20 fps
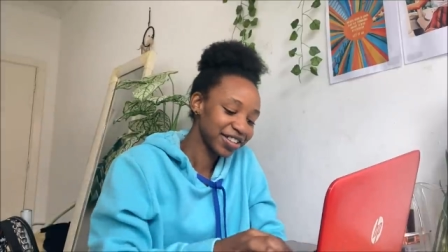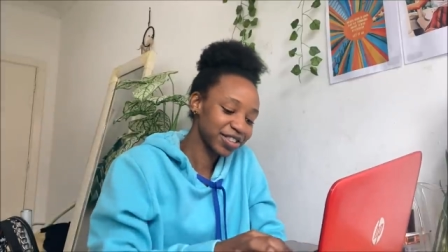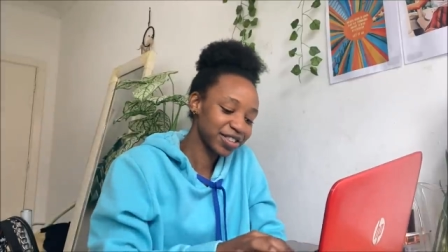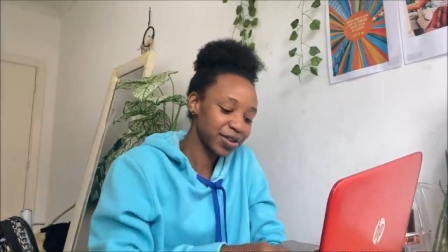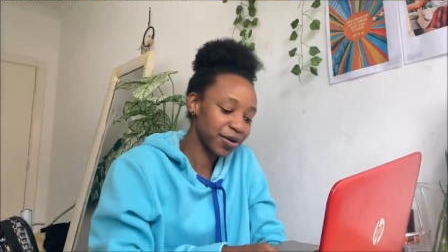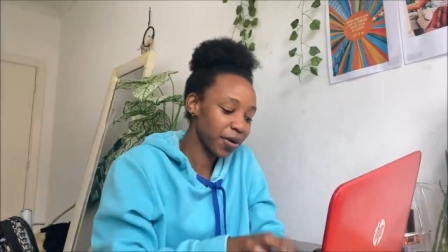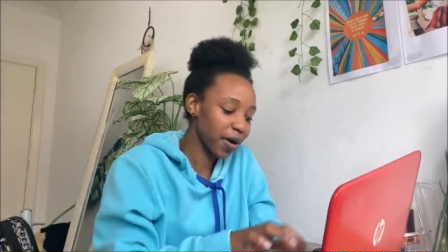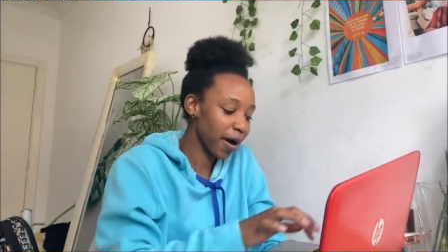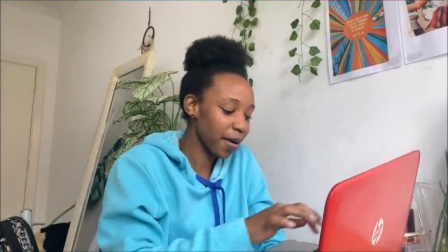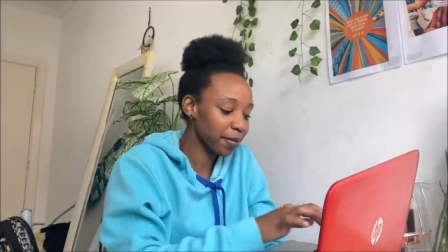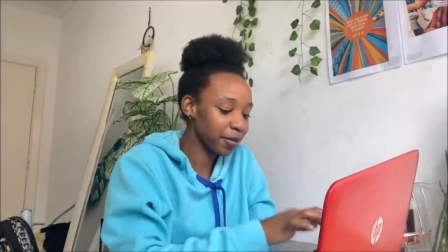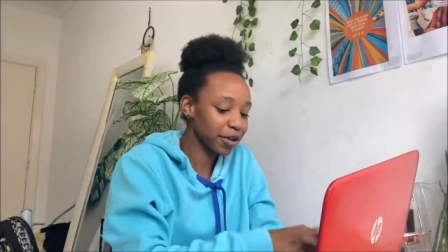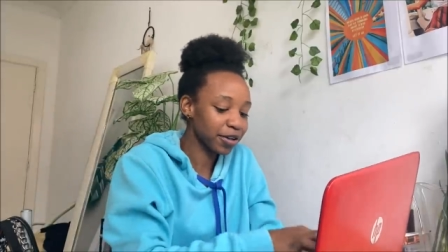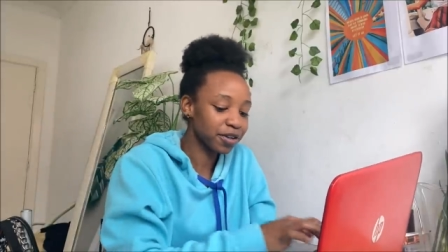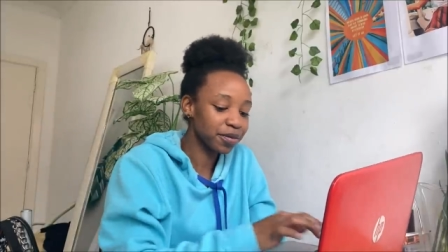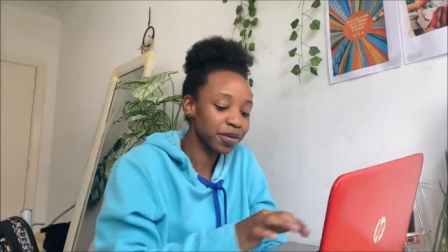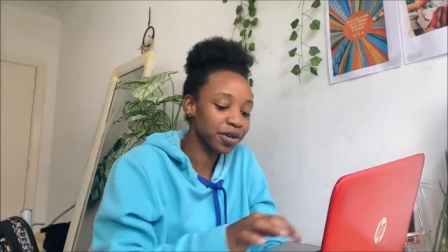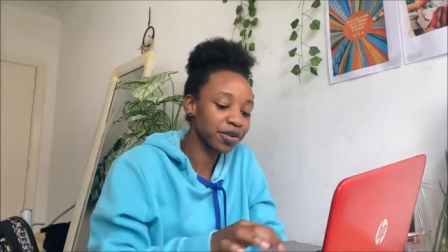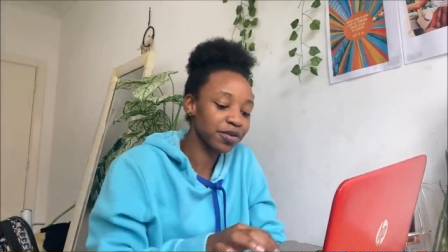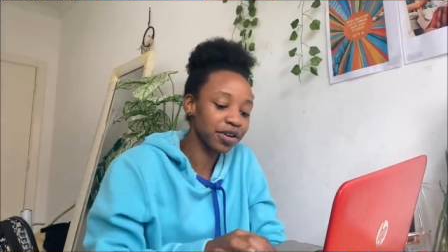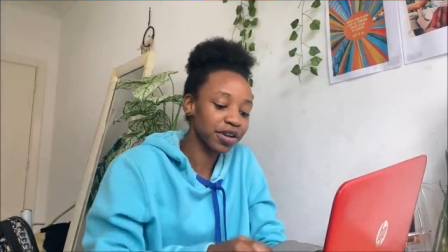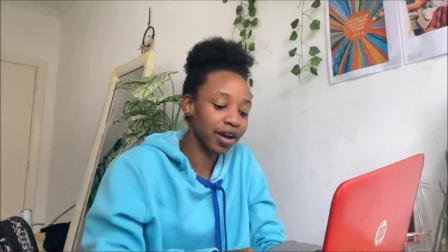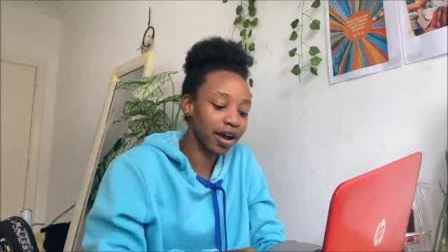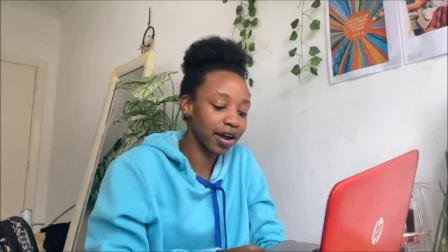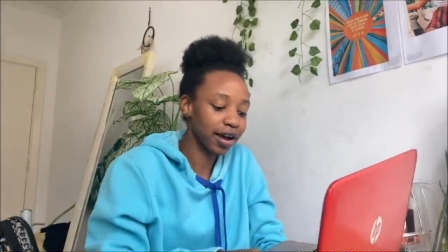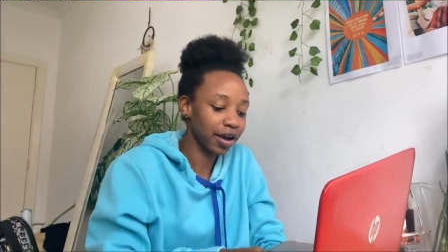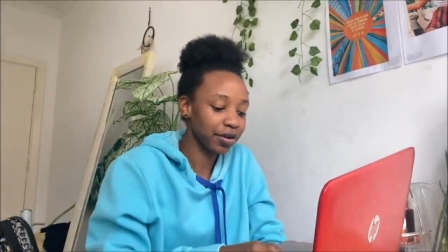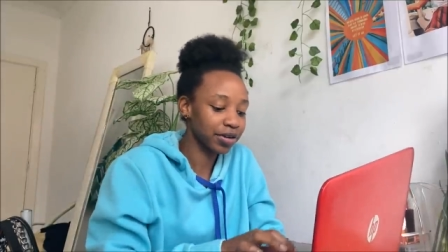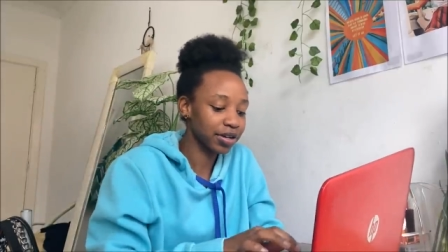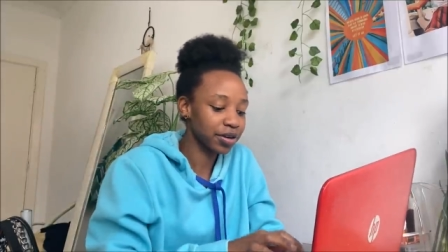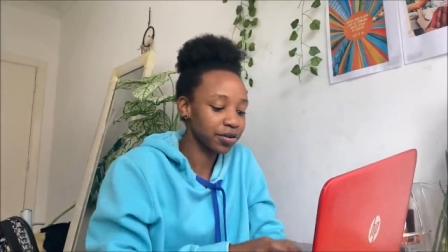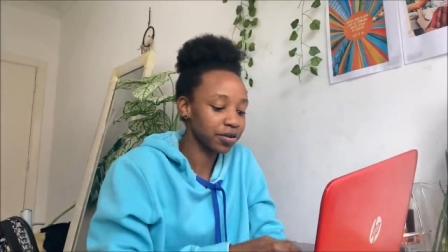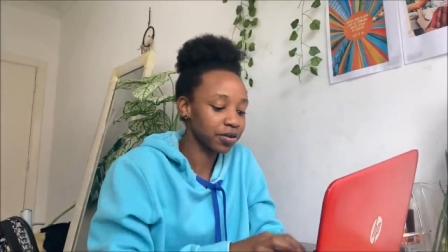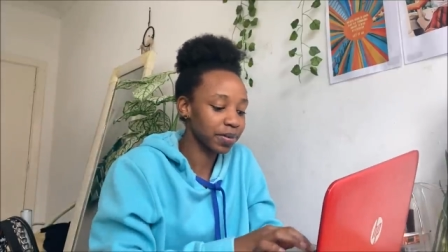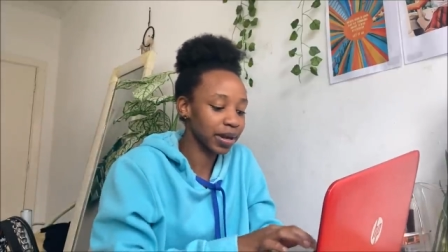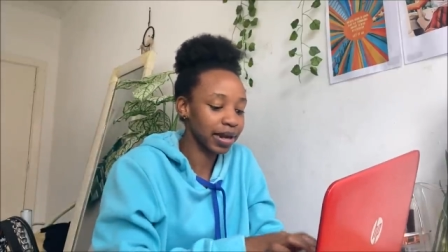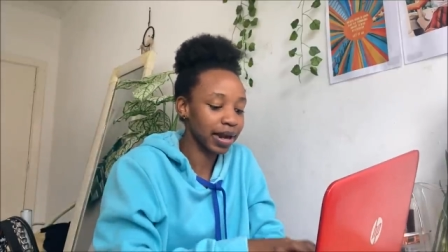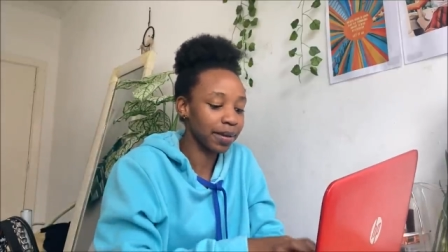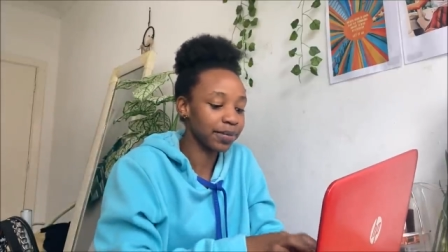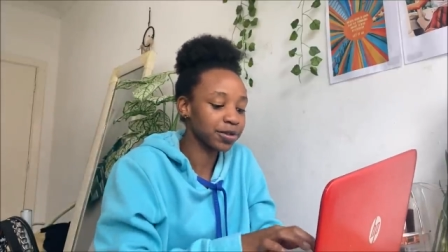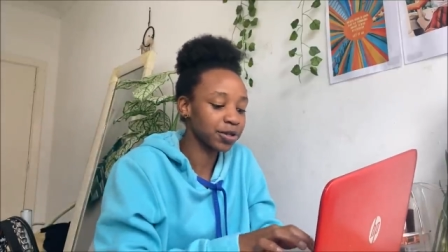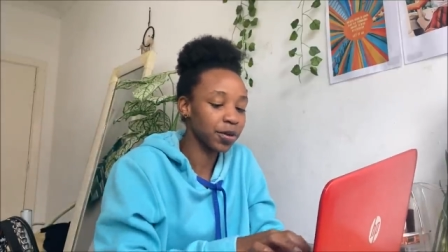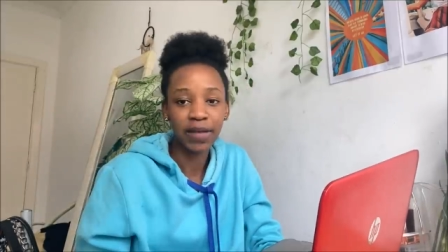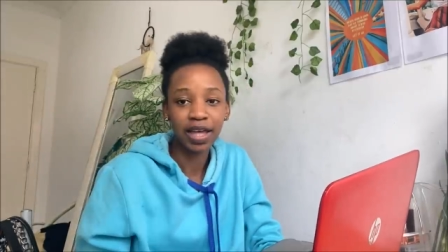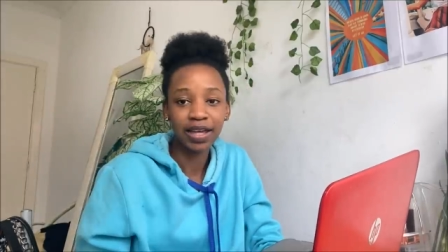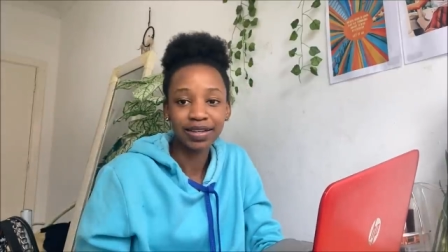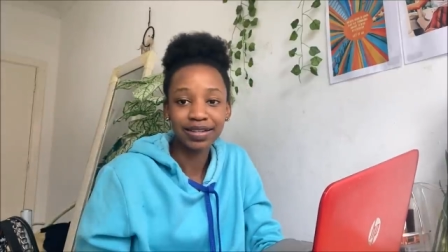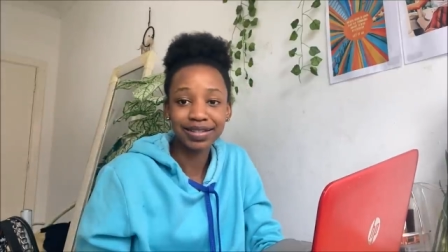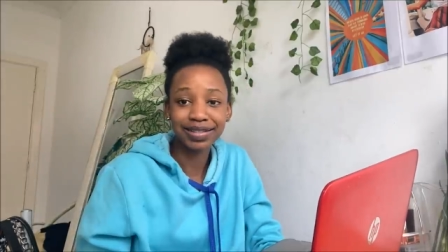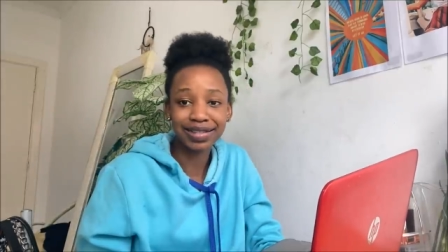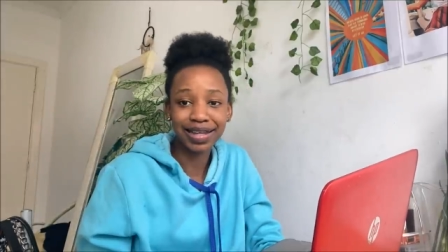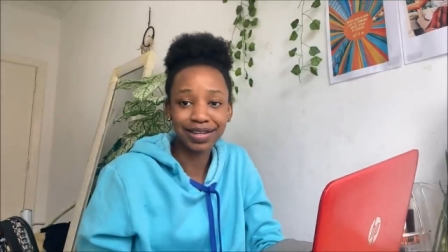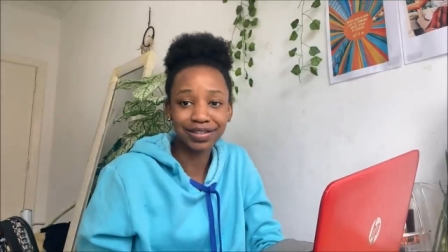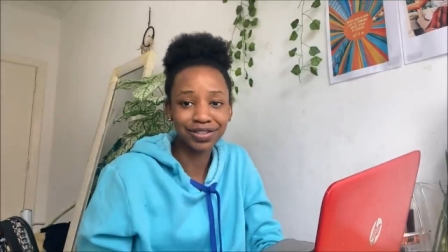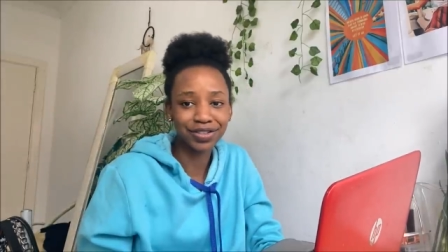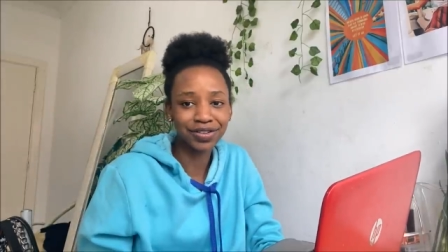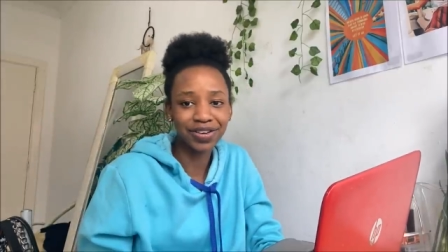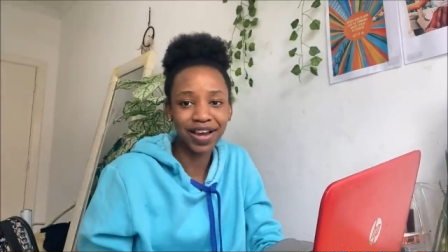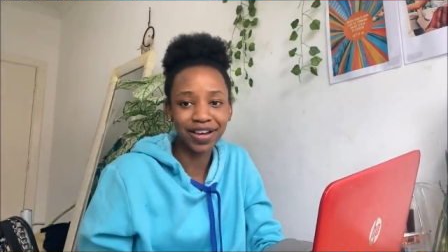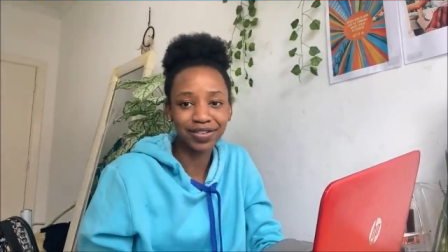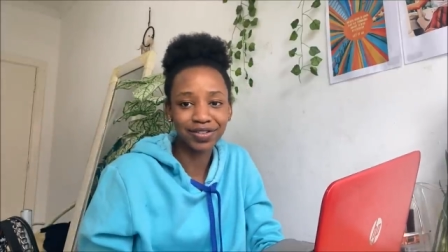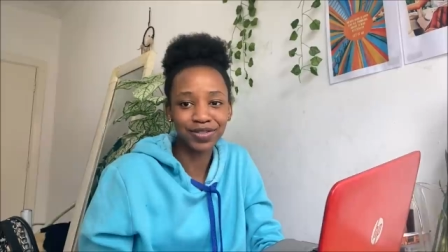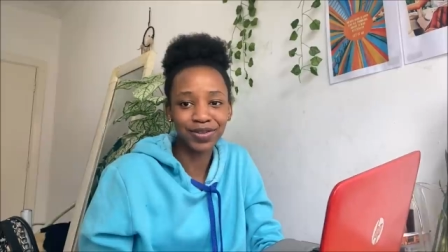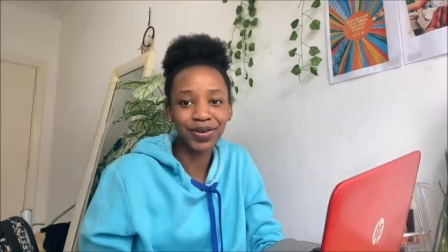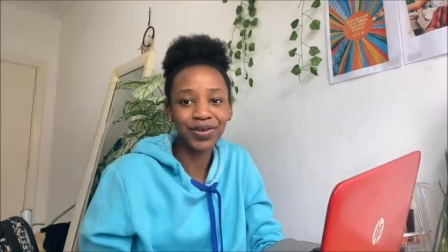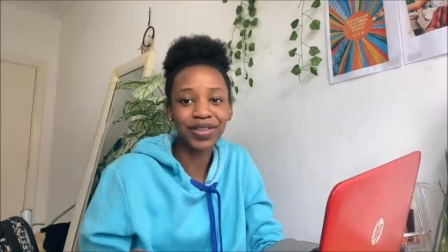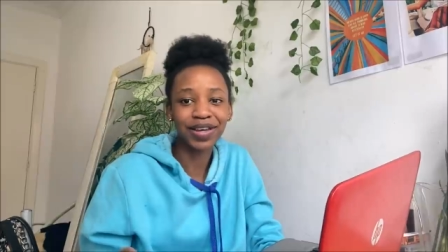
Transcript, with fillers: so I'm going to be doing a countdown on my laptop because as you guys know,